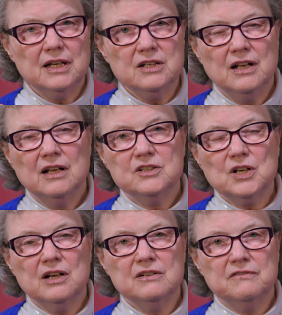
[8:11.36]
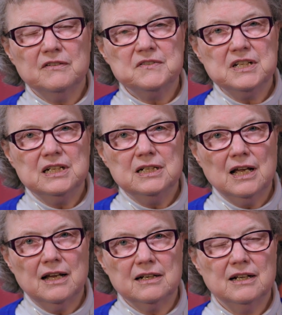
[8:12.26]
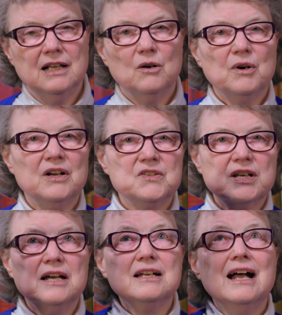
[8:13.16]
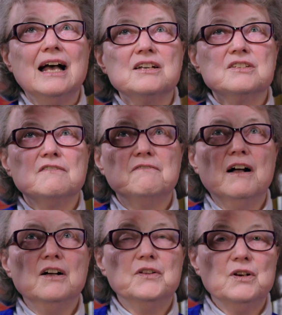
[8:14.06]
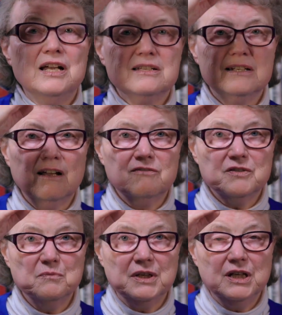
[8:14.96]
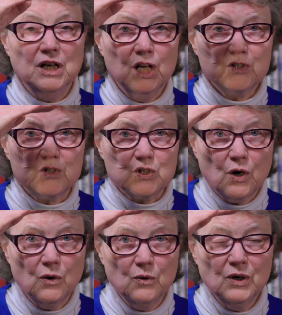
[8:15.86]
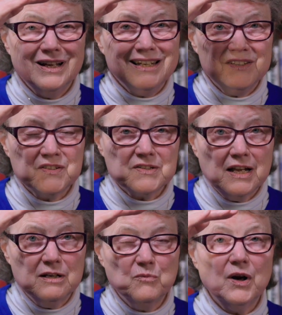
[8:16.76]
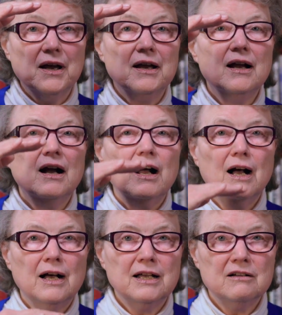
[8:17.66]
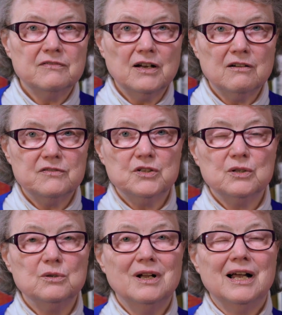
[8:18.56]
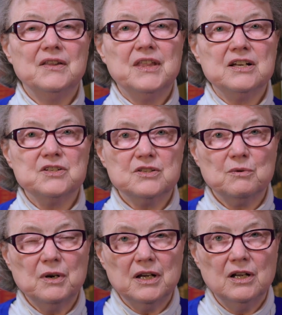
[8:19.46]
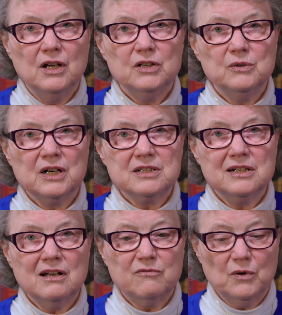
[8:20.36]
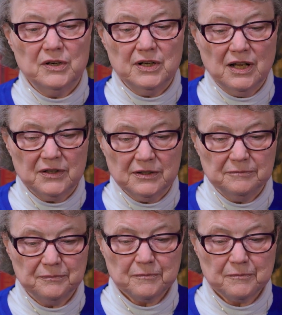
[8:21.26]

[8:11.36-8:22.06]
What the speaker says: in John 15:9, where he said, as the Father has loved me, so in the same way I have loved you, and that is the way you are to love one another.